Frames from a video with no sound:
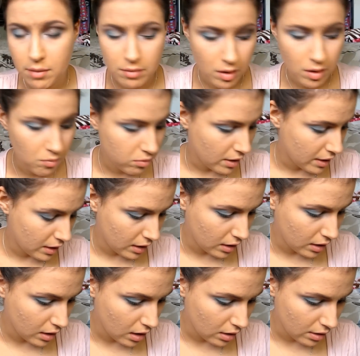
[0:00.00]
my
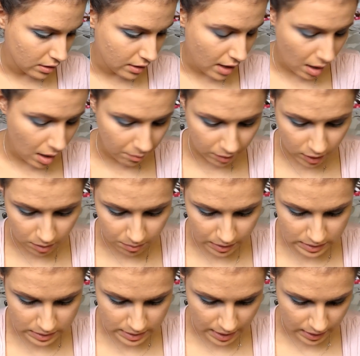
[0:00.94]
blending color. Now I'm going to
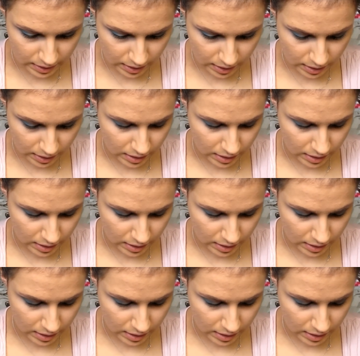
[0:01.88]
be taking an